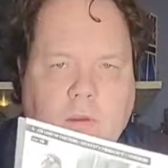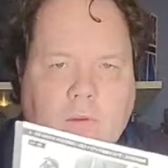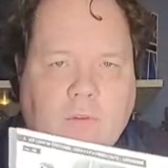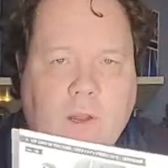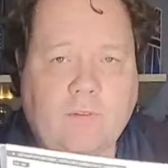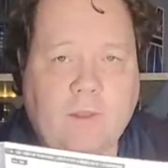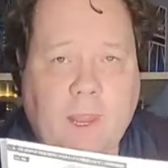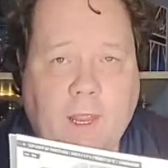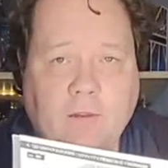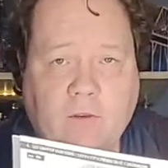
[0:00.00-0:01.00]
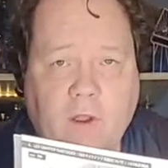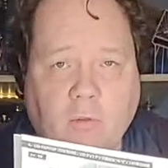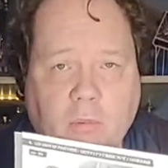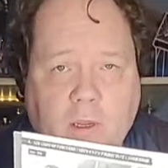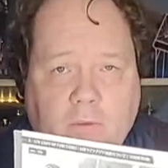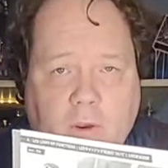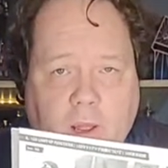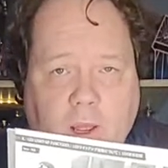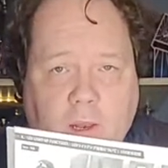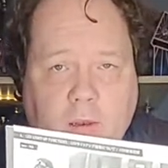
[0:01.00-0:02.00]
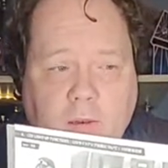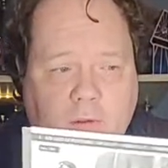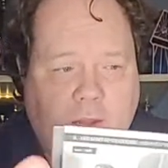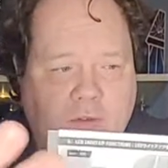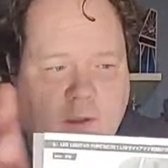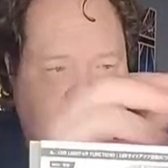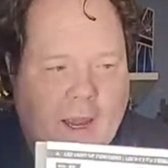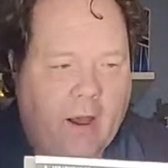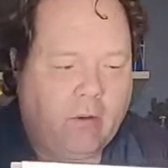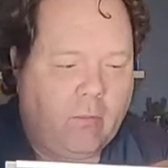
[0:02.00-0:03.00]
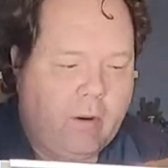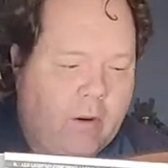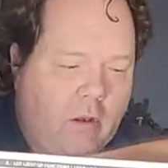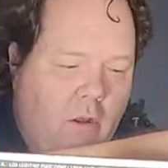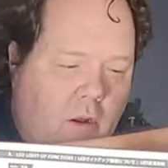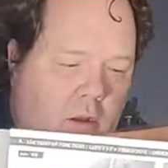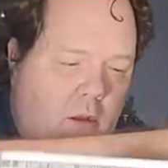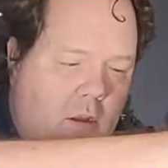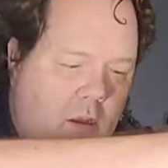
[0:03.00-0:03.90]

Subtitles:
So that's the head sculpt, believe it or not. That's the downward look